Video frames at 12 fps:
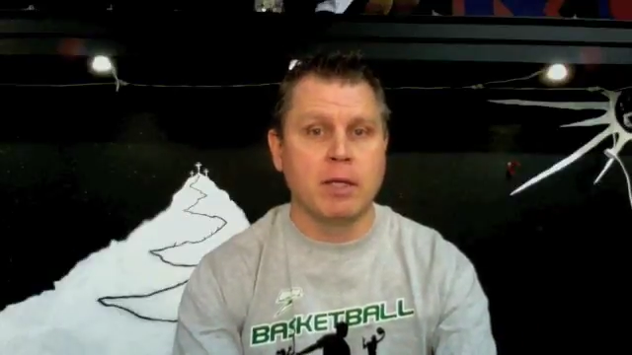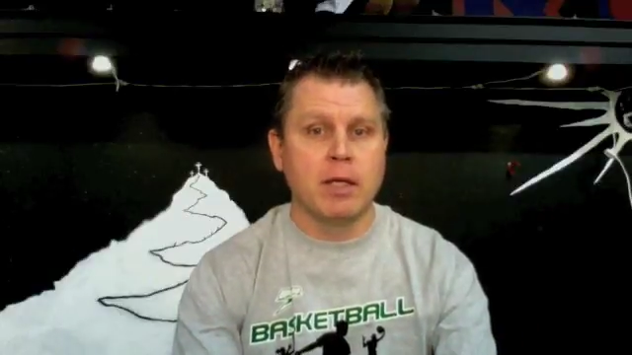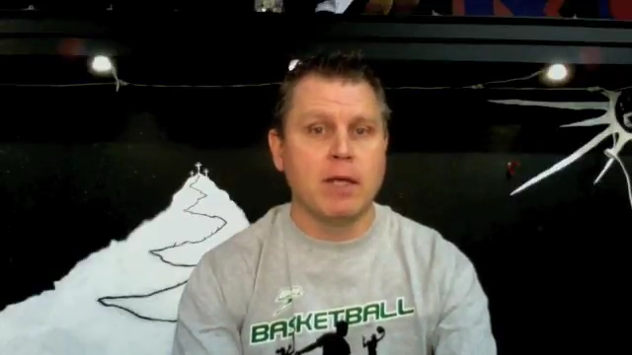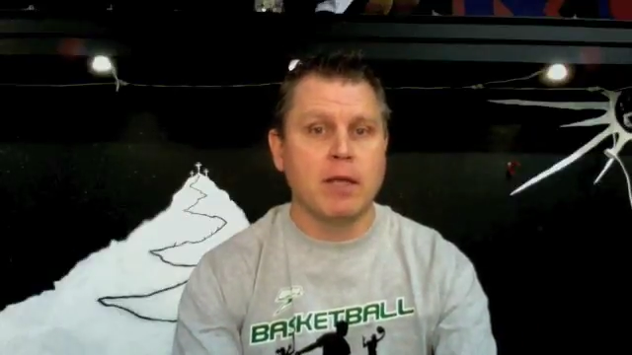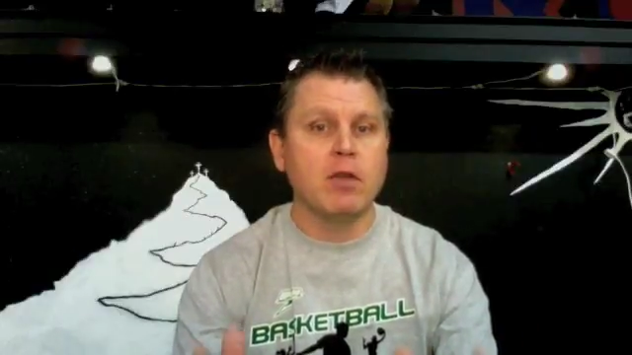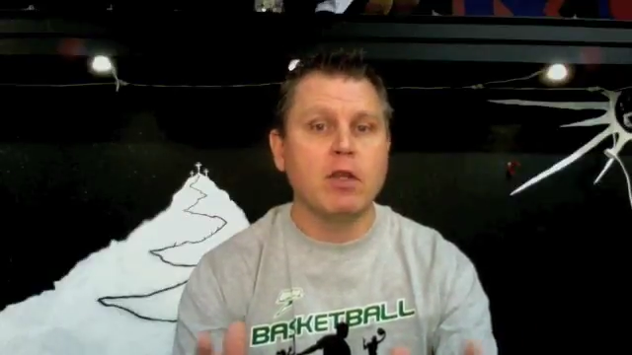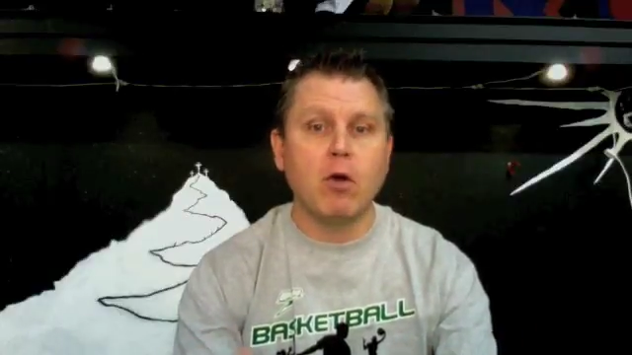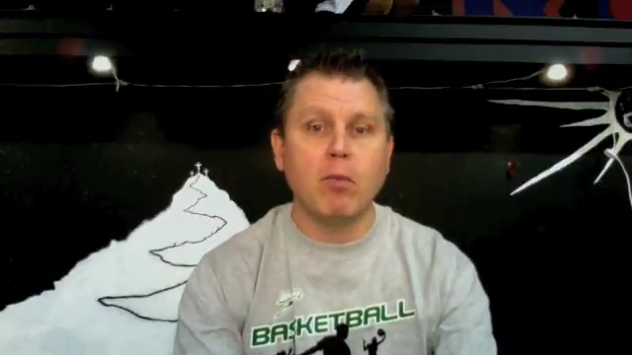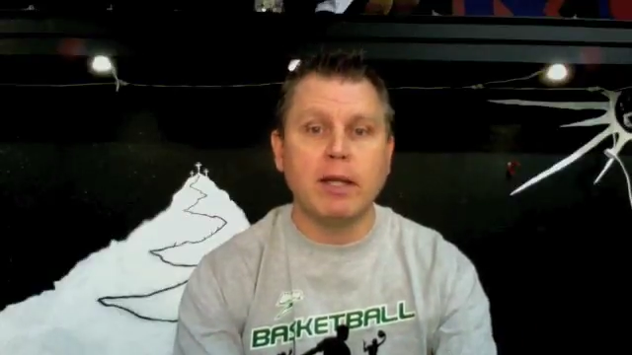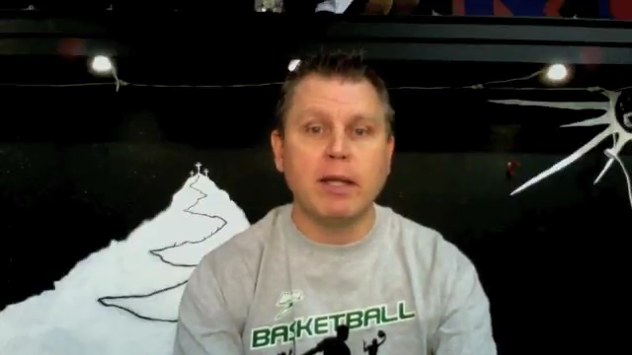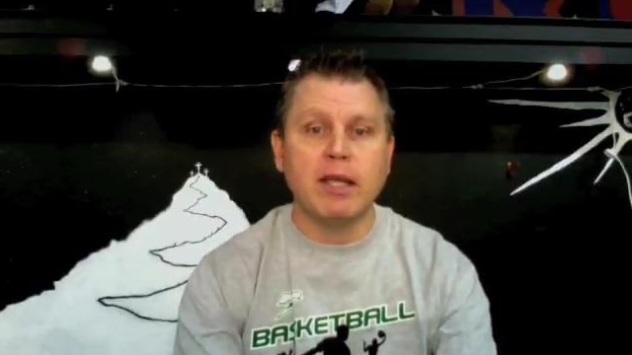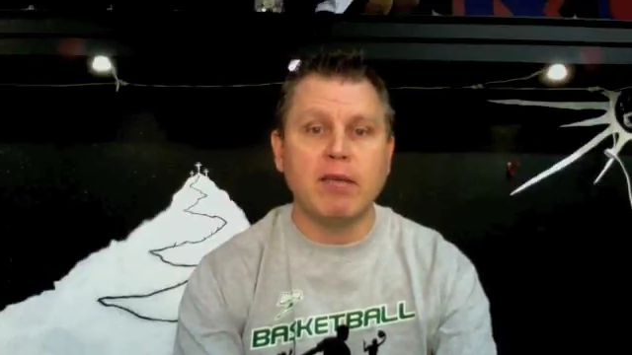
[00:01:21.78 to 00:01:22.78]
If you don't
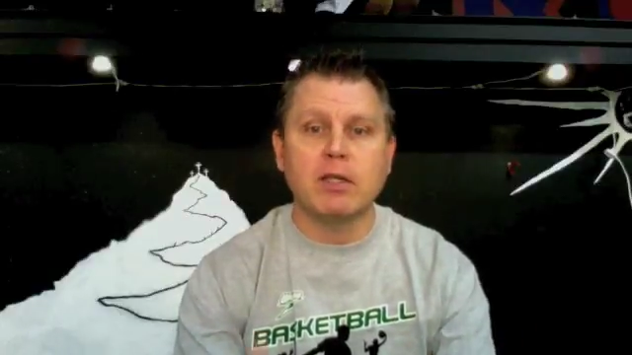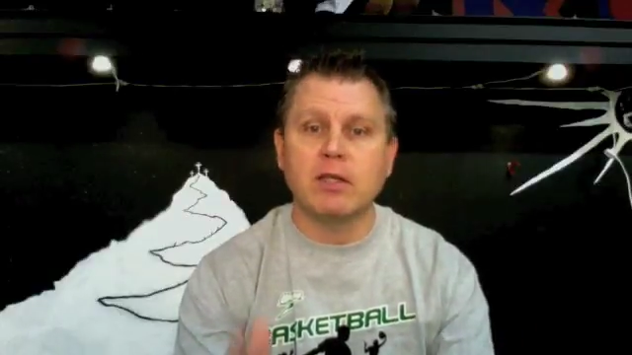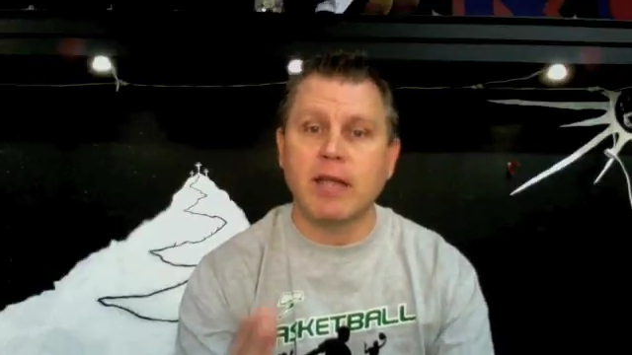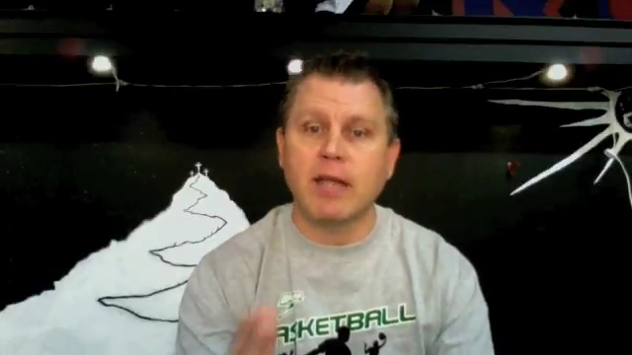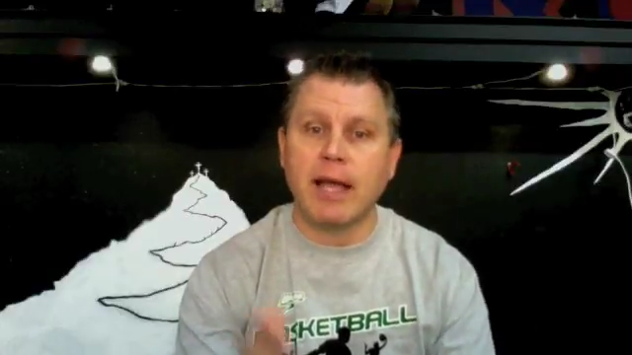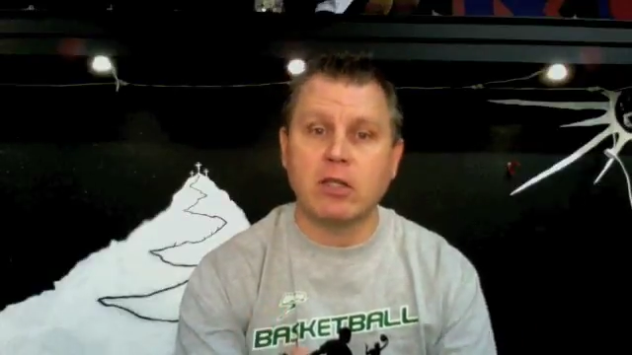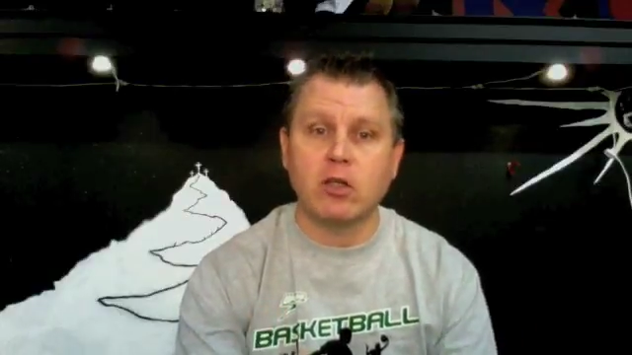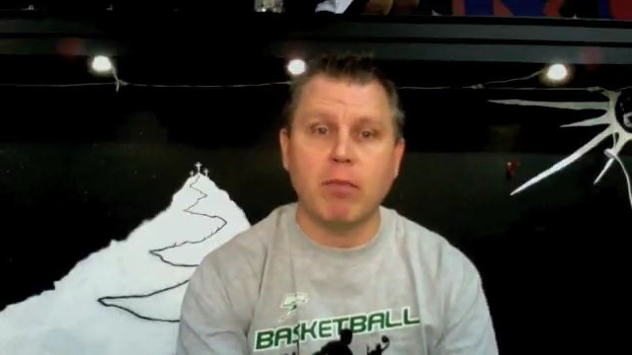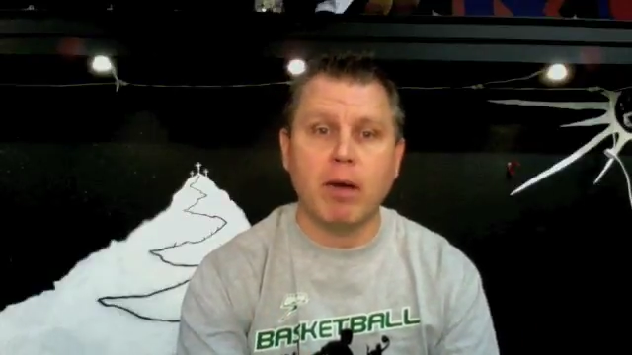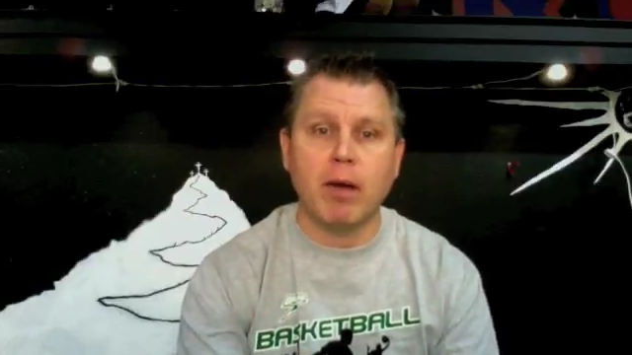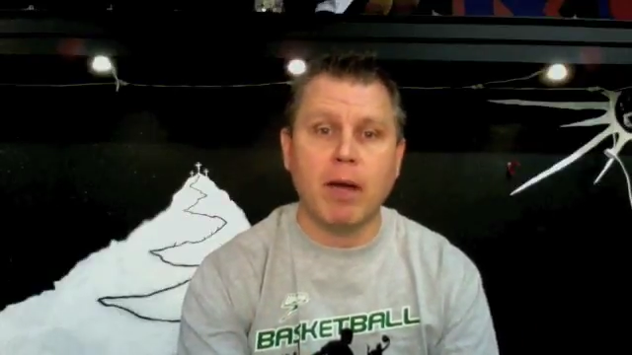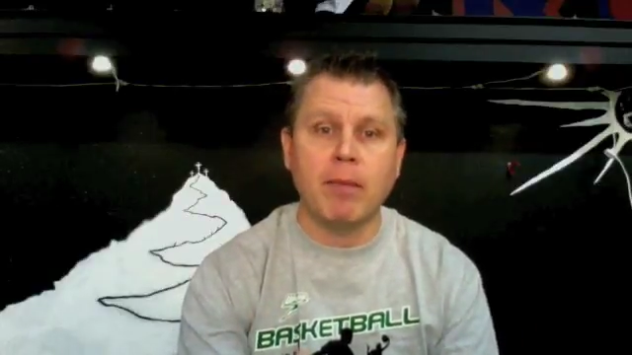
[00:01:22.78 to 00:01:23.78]
believe me, just ask your
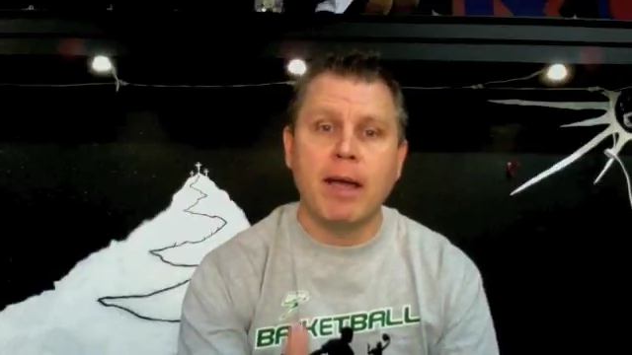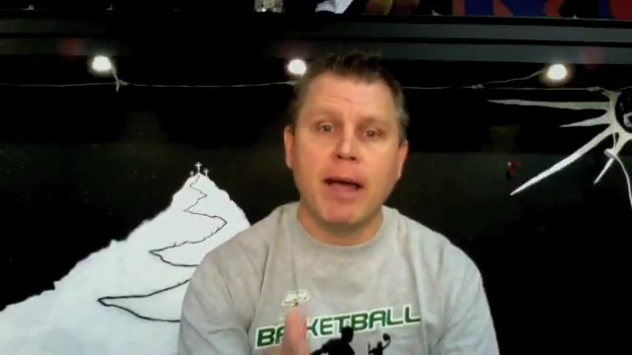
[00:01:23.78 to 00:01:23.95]
mom